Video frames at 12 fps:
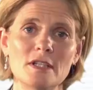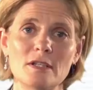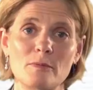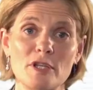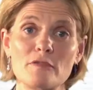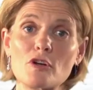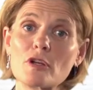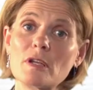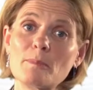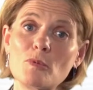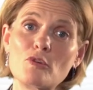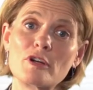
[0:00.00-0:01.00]
When you've got
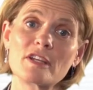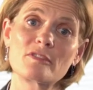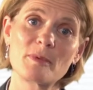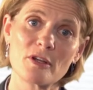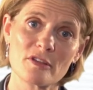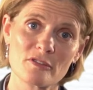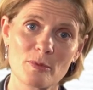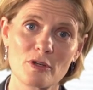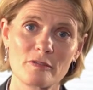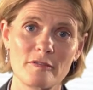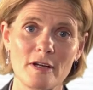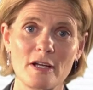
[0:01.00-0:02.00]
a more experienced
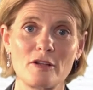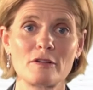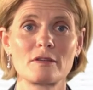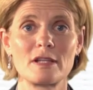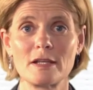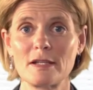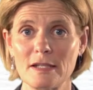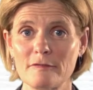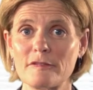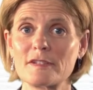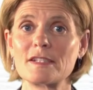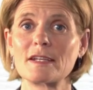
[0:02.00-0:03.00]
profile, clearly
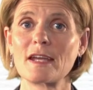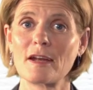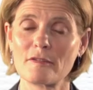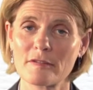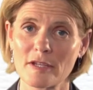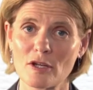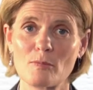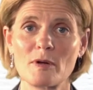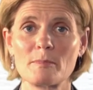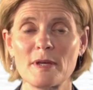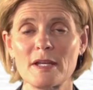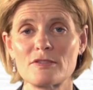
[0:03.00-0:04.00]
fitting everything on
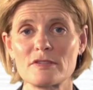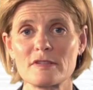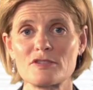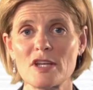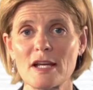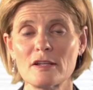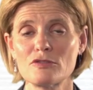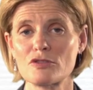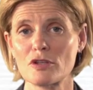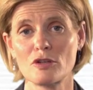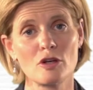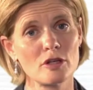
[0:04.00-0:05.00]
1 page is a challenge,
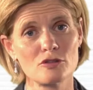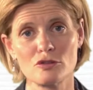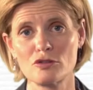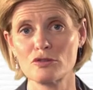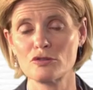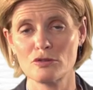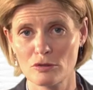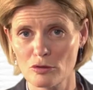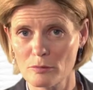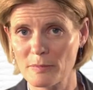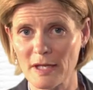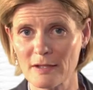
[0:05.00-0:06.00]
so going to
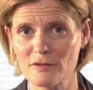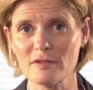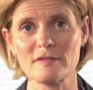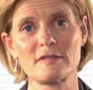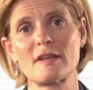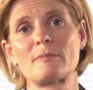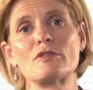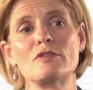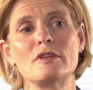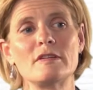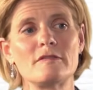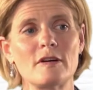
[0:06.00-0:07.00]
2 pages is
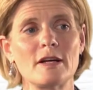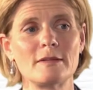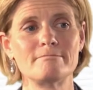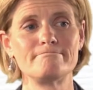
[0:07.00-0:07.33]
absolutely fine.